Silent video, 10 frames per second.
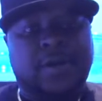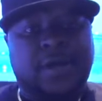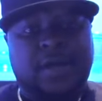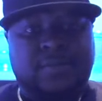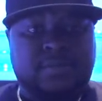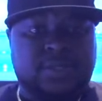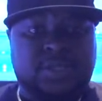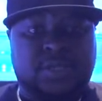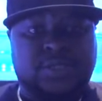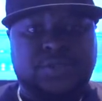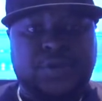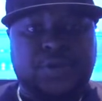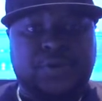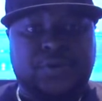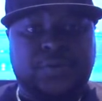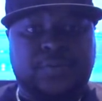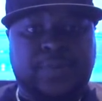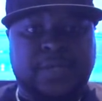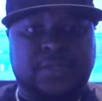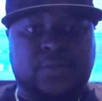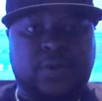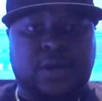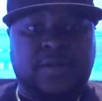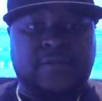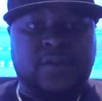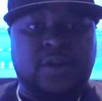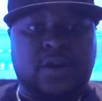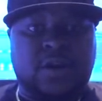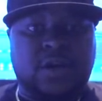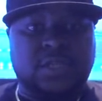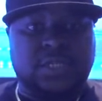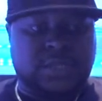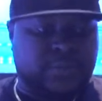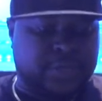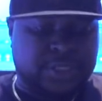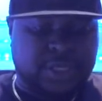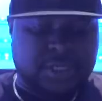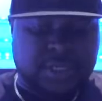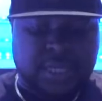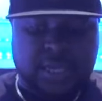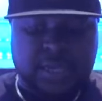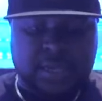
I'm just going to show you based on what I've got, which is the